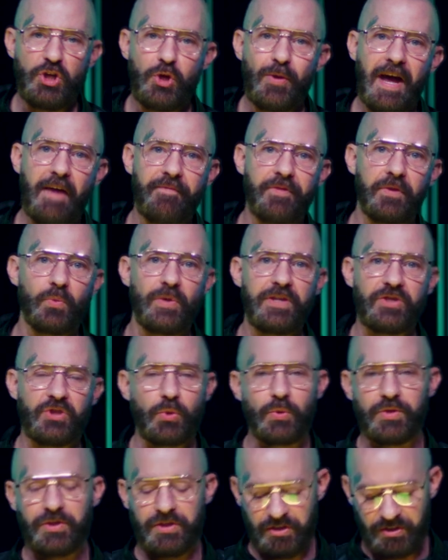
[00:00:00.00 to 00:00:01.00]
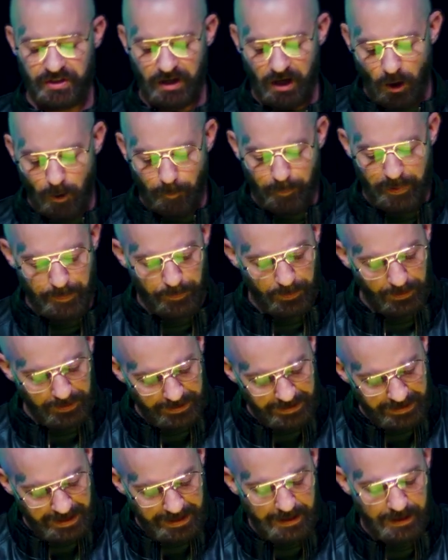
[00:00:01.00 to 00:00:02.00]
you have the resources to help people
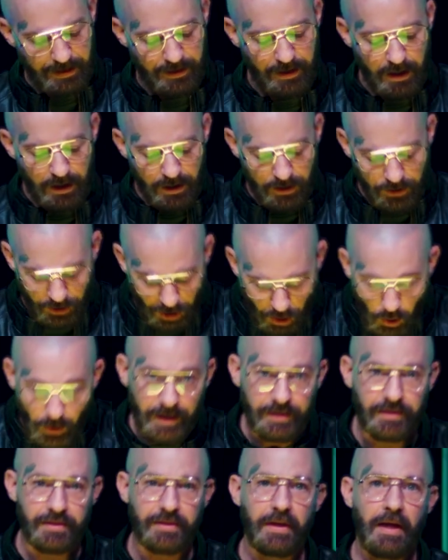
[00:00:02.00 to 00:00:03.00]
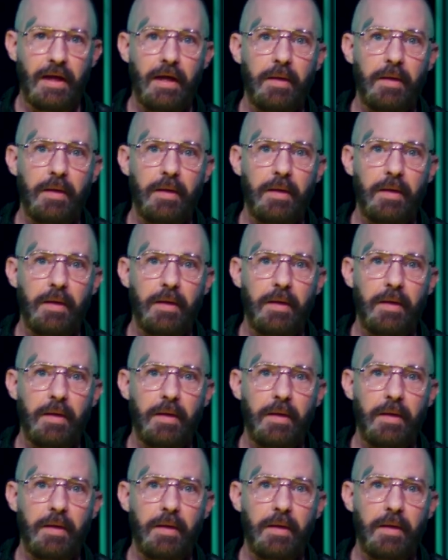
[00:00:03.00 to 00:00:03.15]
in need, do it.